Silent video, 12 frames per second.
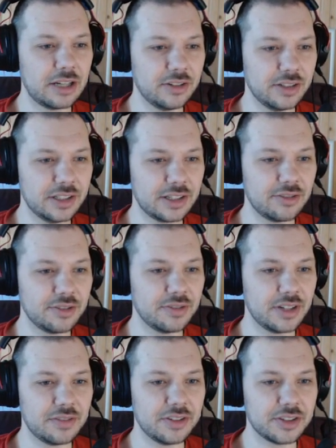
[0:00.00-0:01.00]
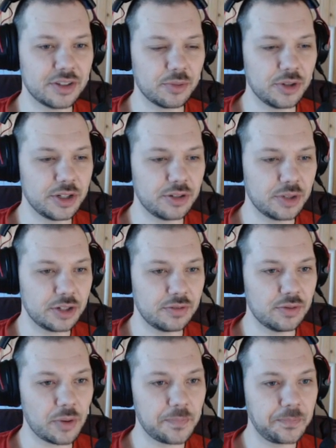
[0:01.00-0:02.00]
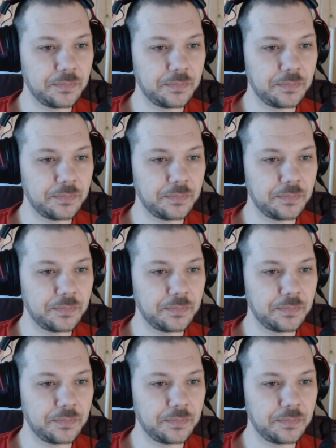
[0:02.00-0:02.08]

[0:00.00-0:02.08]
Look at this. I don't even have this upgraded to rank four.